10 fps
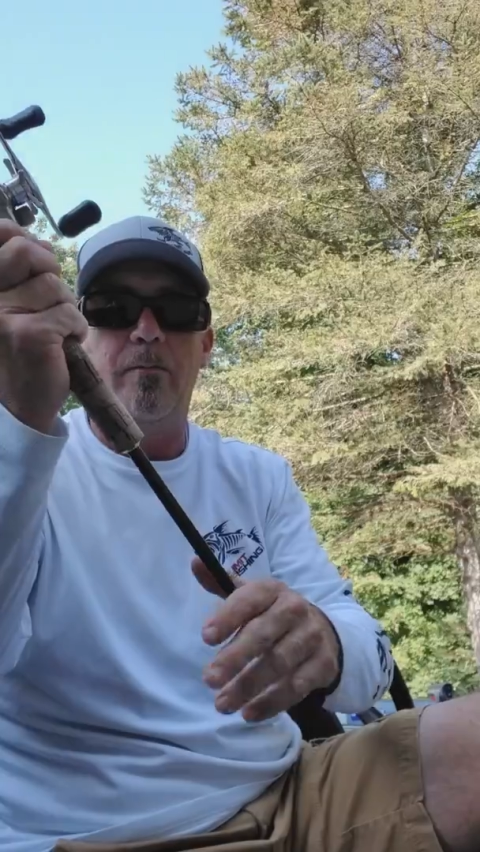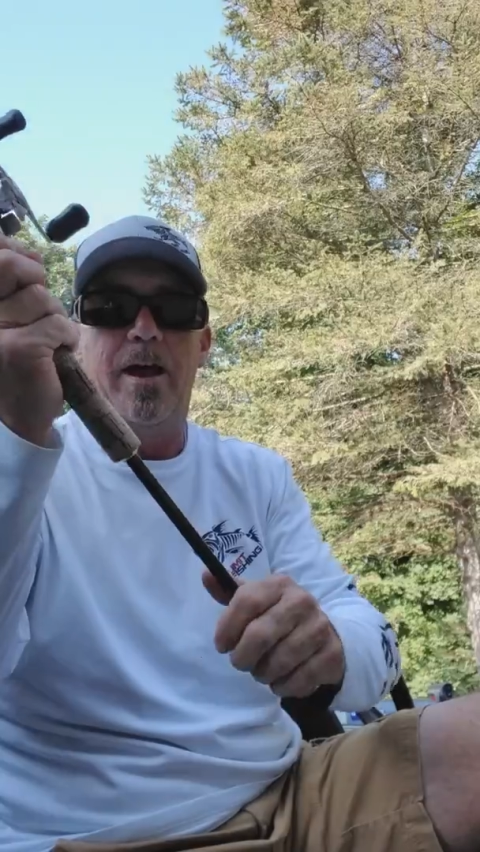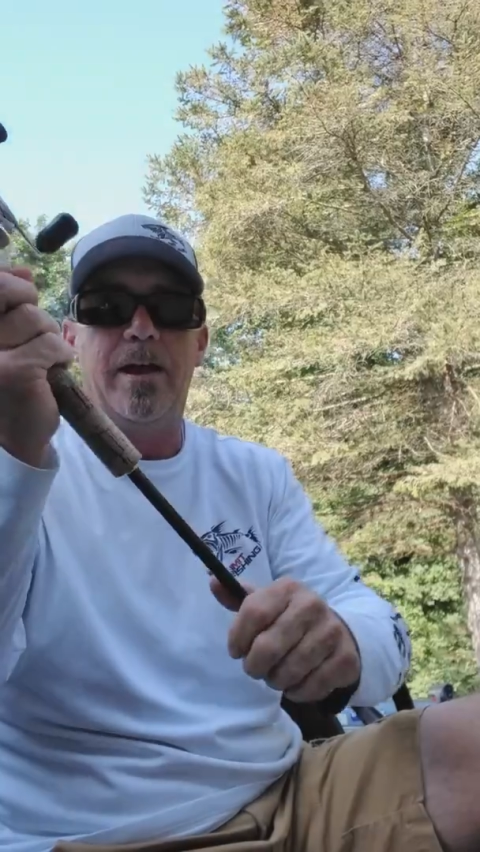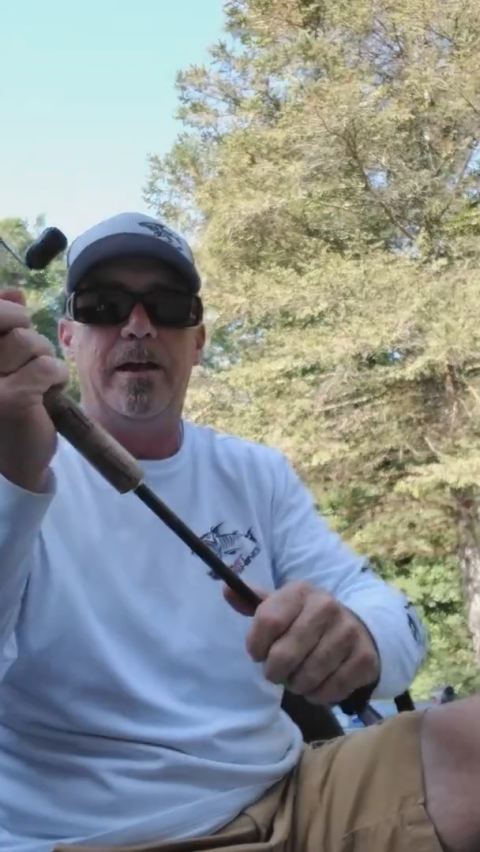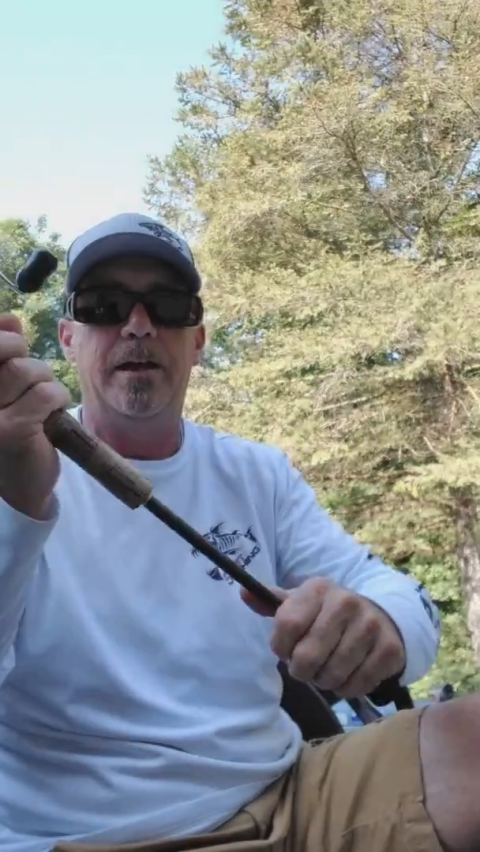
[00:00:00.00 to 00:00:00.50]

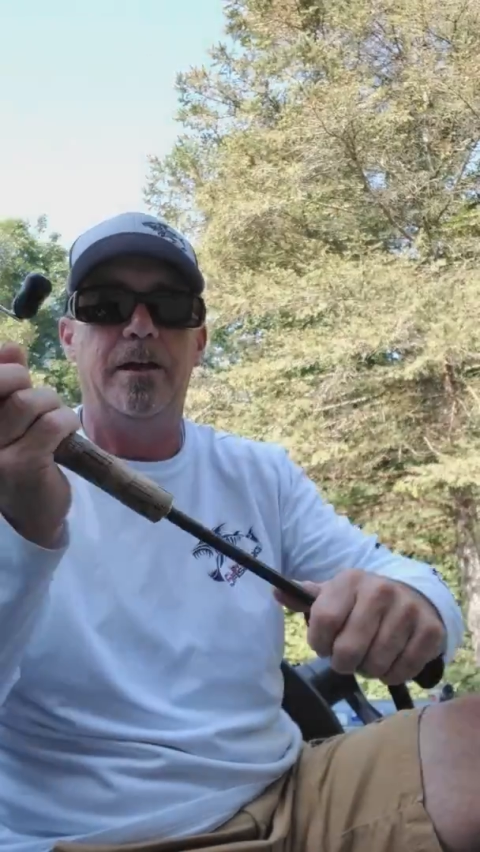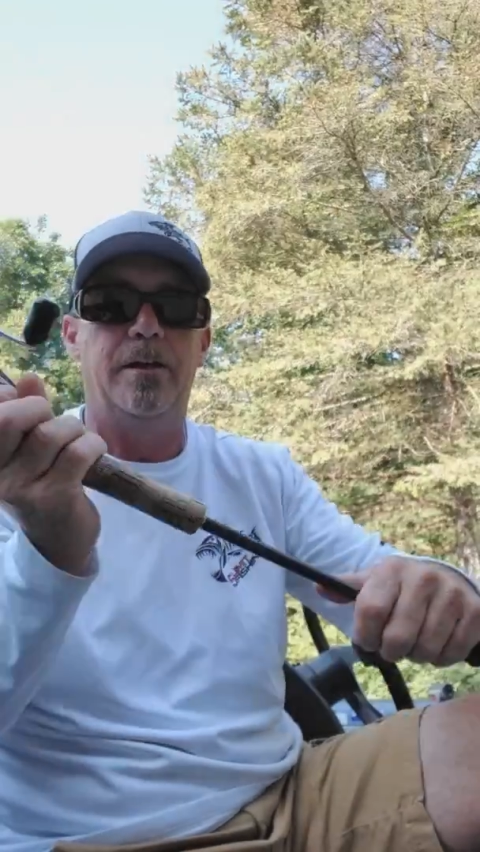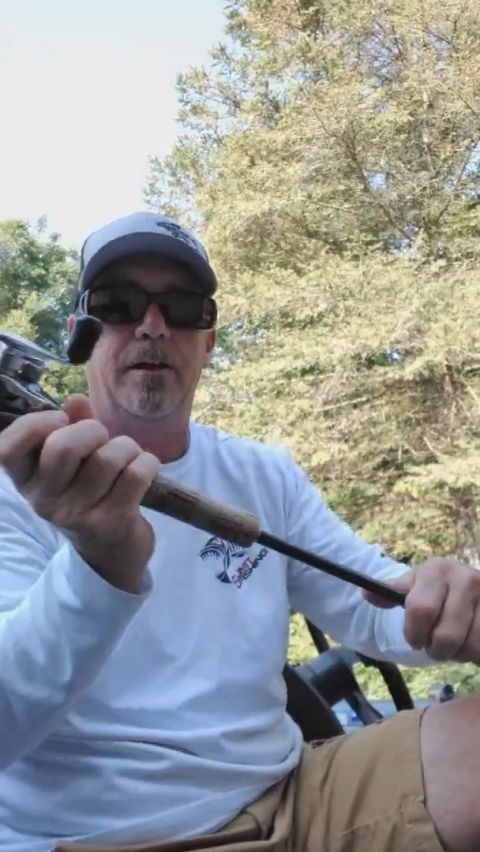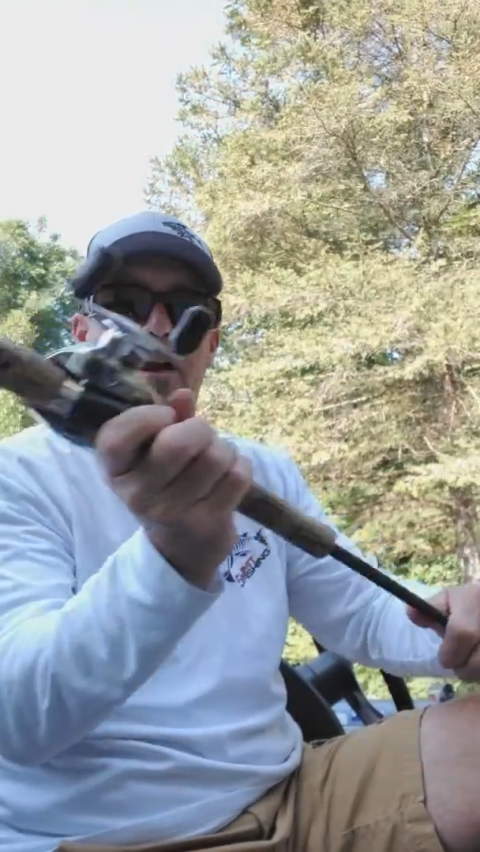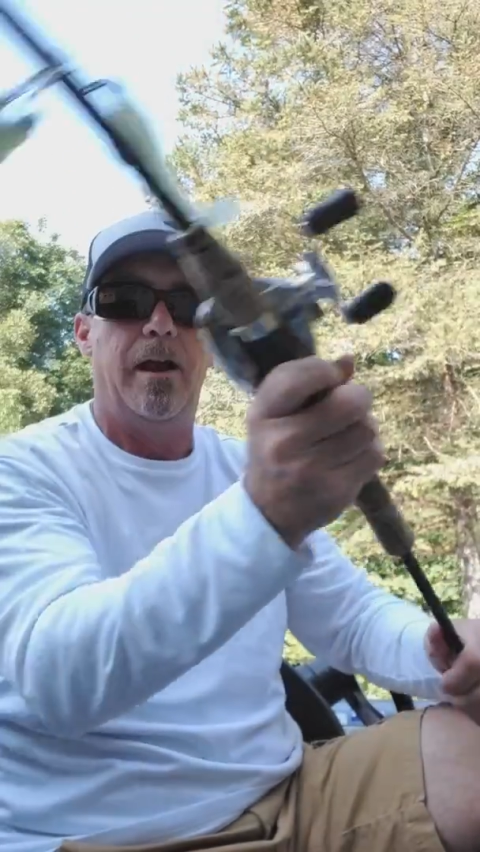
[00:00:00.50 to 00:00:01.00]
back
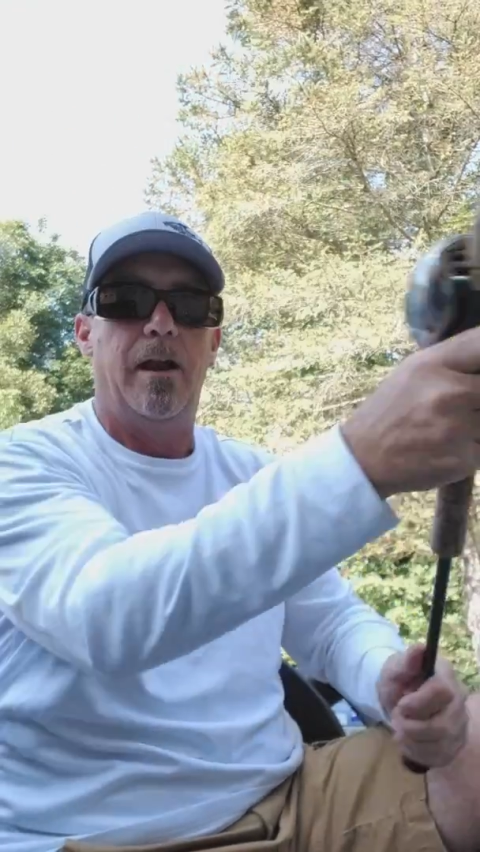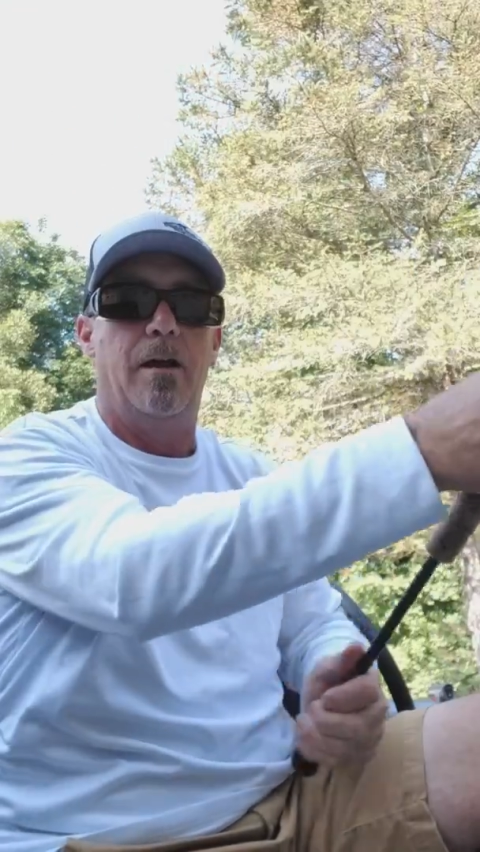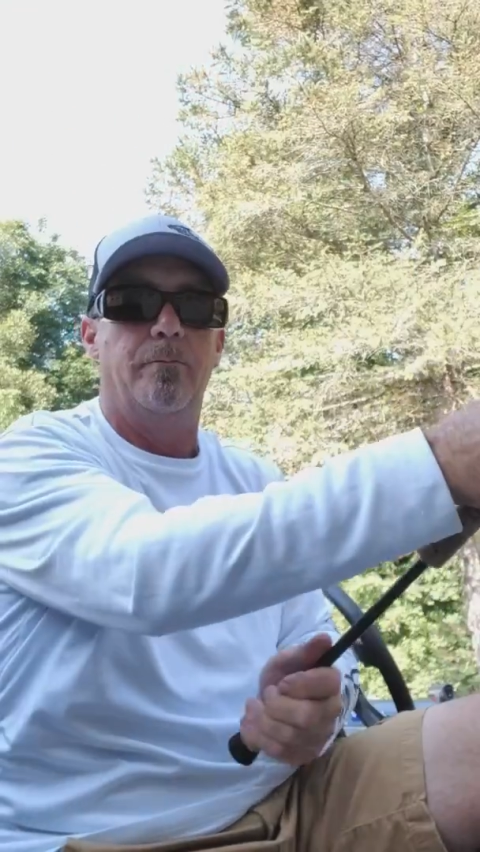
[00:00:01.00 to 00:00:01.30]
here and